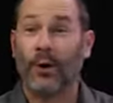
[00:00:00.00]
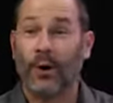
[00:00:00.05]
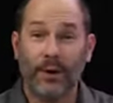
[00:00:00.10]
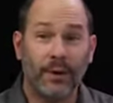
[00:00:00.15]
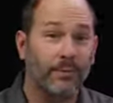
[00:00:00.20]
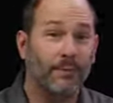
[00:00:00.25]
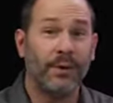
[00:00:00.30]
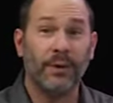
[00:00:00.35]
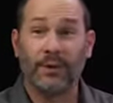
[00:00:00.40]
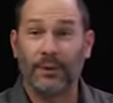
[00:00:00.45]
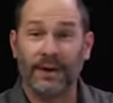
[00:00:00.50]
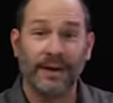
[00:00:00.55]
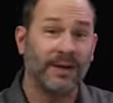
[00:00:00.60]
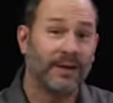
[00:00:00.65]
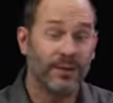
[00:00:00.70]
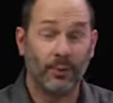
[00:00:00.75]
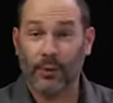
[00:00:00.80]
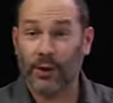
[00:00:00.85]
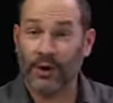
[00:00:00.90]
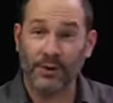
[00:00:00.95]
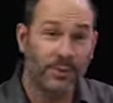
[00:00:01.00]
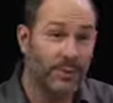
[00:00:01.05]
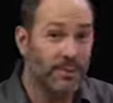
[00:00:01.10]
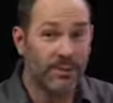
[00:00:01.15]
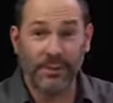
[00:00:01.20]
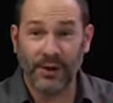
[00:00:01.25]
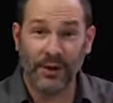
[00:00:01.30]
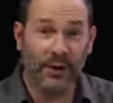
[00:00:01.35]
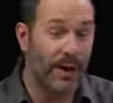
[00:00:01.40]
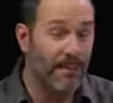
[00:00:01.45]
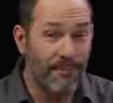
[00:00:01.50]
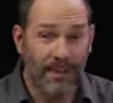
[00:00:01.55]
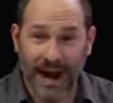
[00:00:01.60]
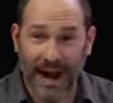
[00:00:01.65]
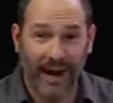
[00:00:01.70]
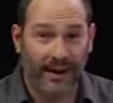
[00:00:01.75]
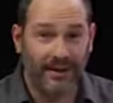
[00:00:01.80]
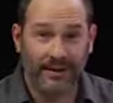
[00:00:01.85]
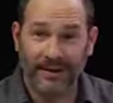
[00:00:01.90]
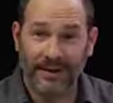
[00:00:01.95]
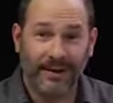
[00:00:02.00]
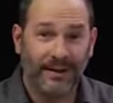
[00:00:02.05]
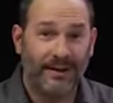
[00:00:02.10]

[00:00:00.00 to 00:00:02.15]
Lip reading: all computer geeks, so we're all supposed to be good at math.